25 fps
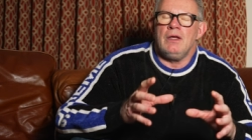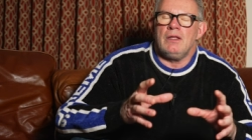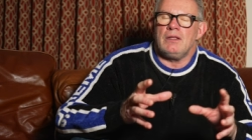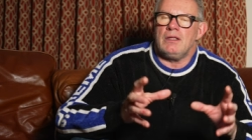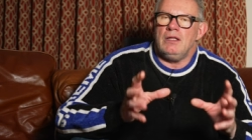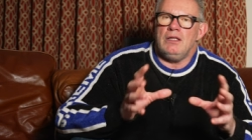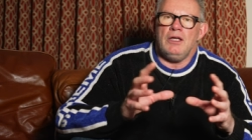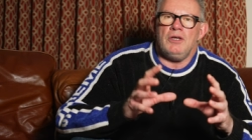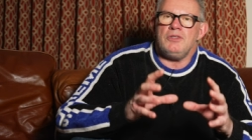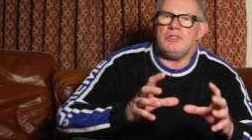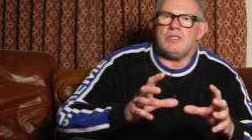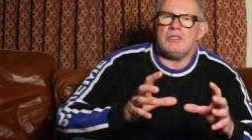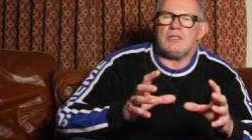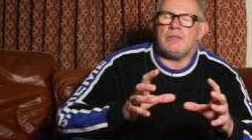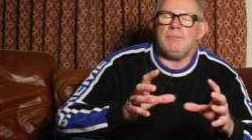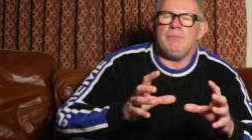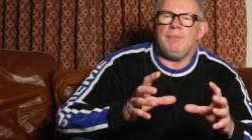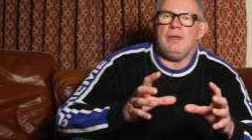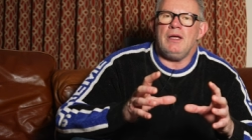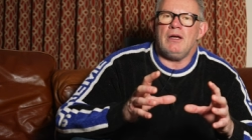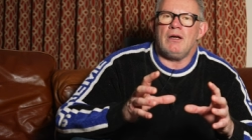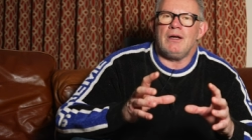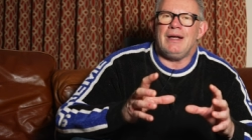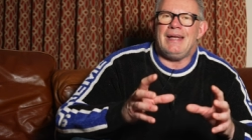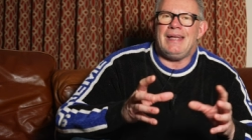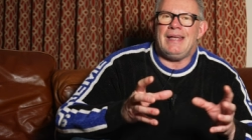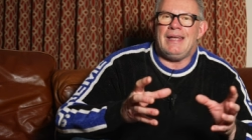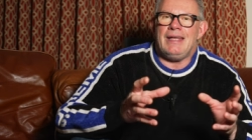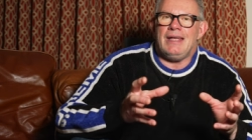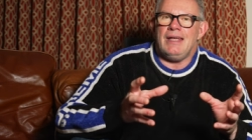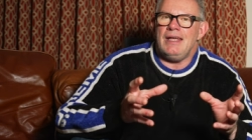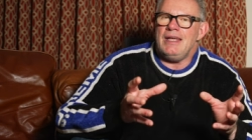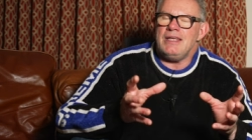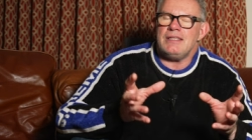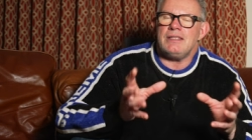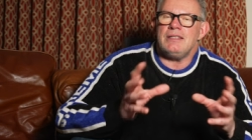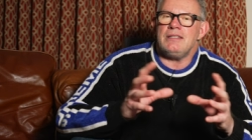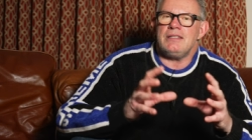the Lotus Emira
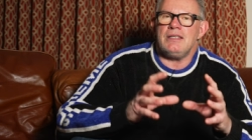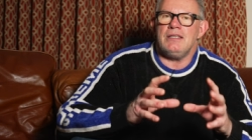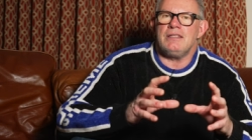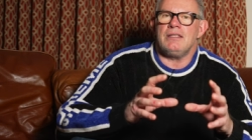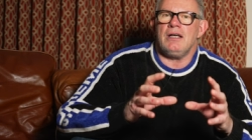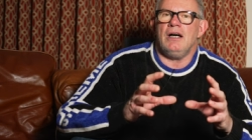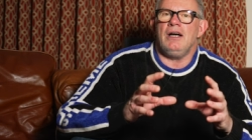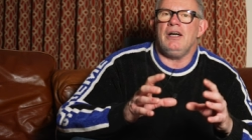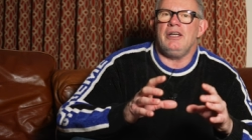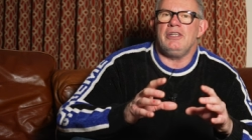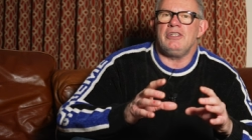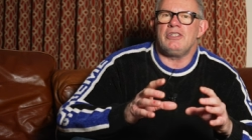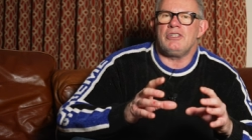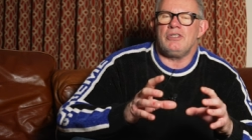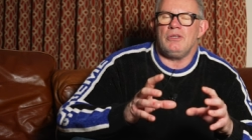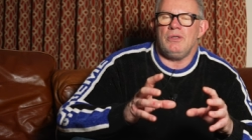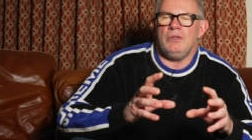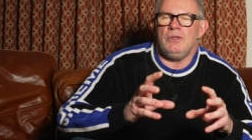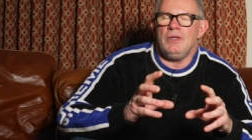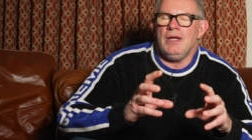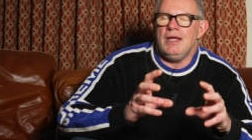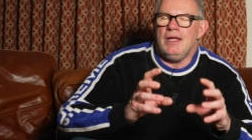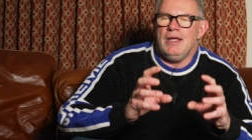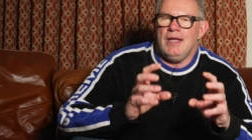isn't designed to